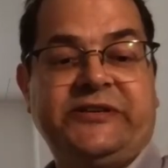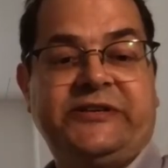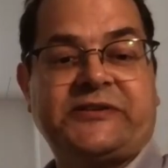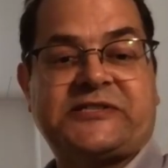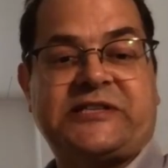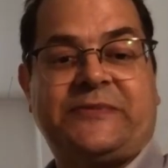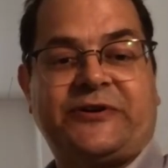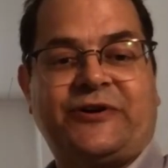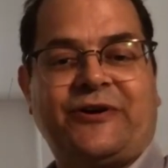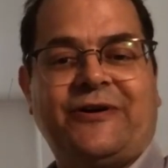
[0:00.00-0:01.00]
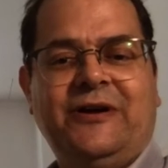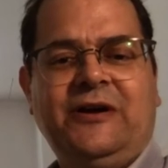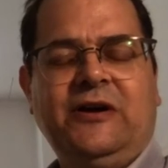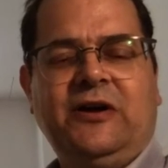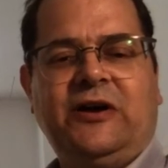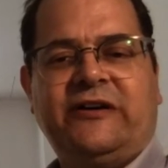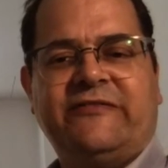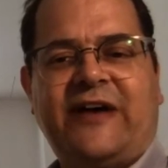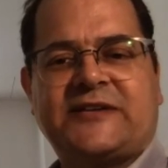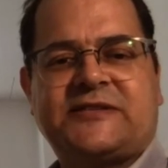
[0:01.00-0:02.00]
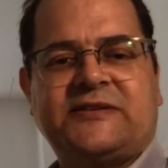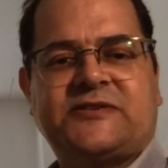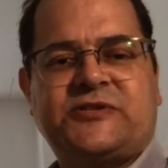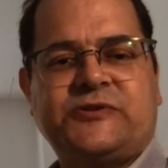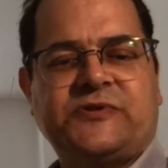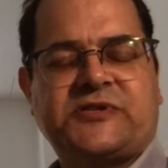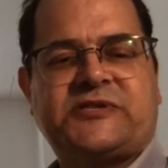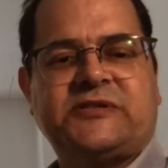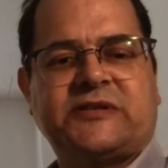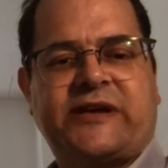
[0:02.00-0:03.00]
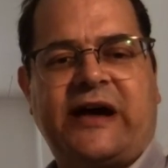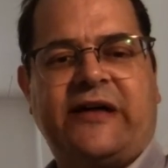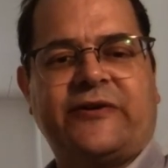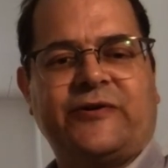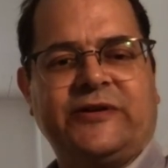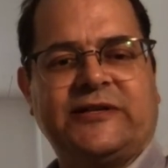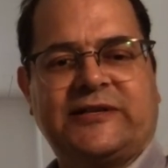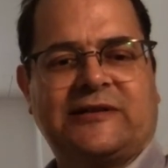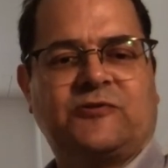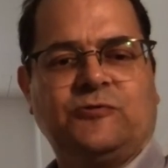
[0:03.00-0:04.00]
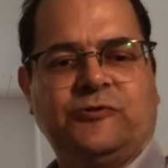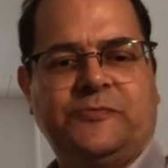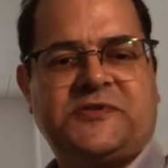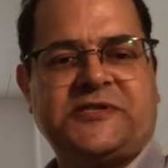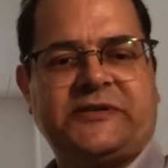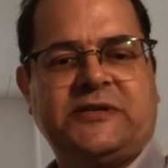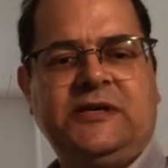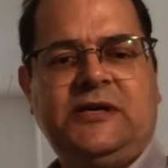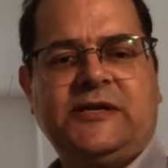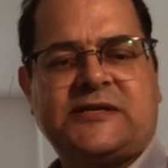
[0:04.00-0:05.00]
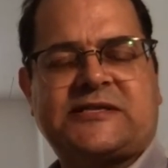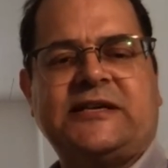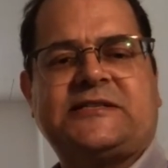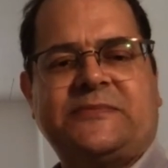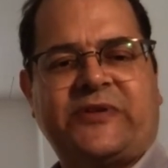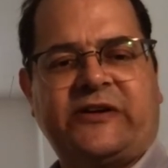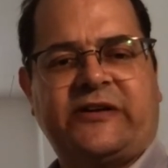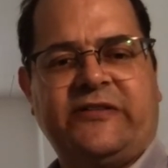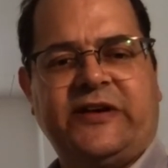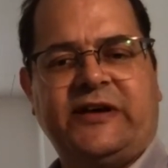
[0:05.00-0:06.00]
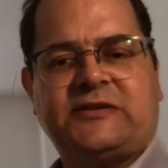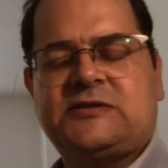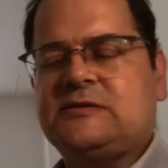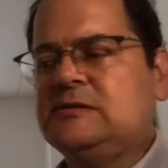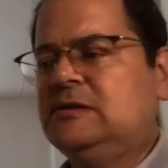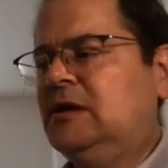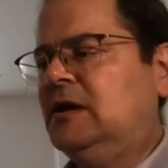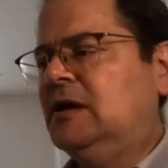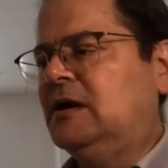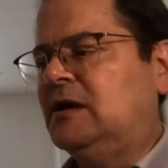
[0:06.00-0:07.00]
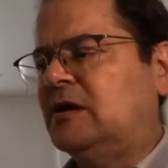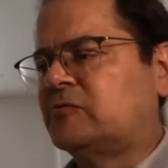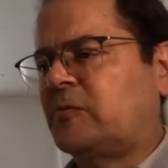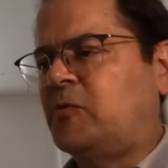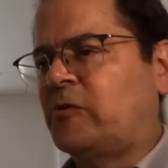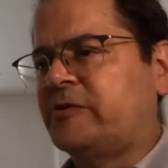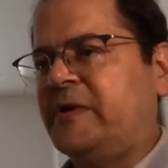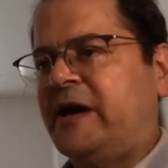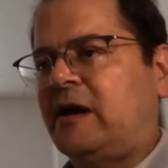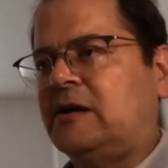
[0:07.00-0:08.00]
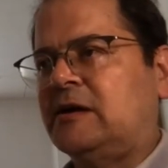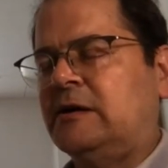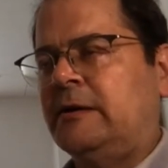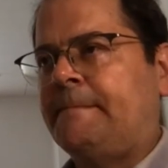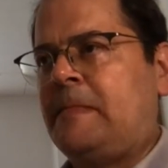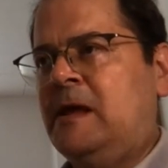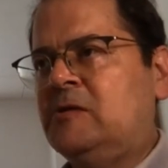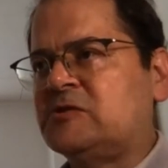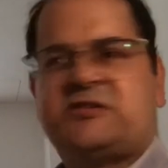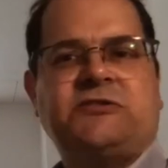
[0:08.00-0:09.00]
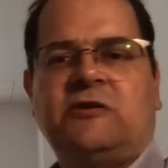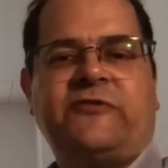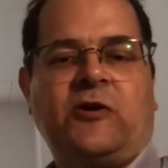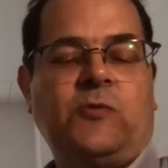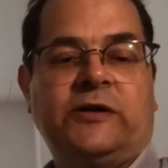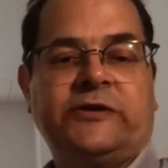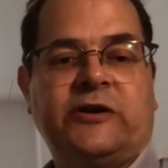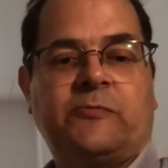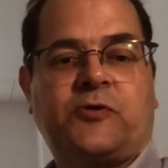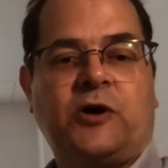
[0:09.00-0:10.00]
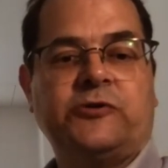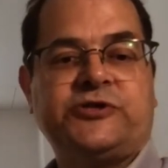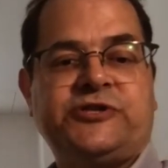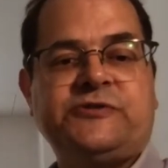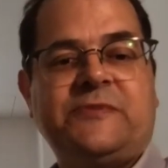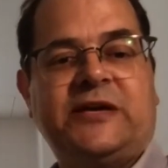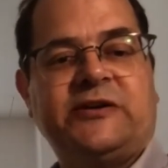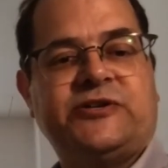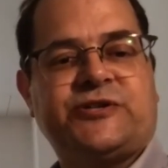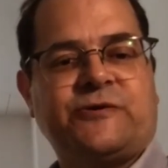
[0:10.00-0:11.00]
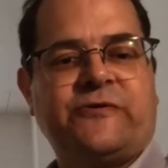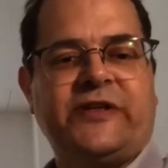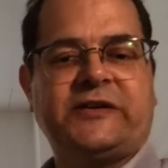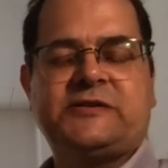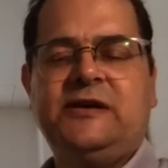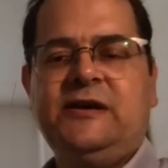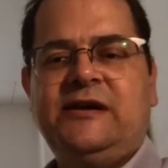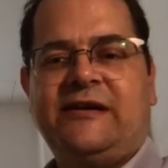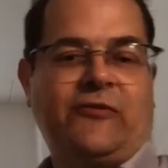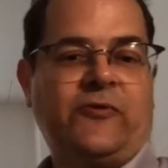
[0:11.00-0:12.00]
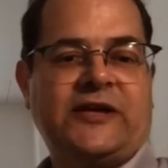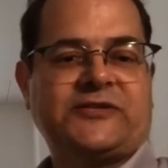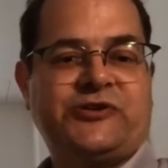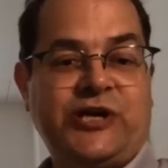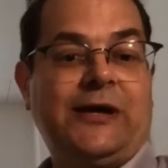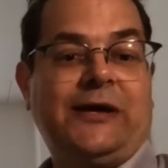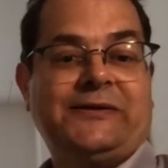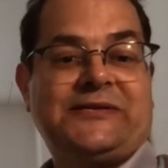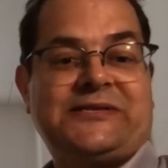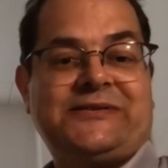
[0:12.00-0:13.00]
in the seminar of asking students to gather in little groups and discuss something like that, report back. Just a very well-known approach to making sure that everyone has a chance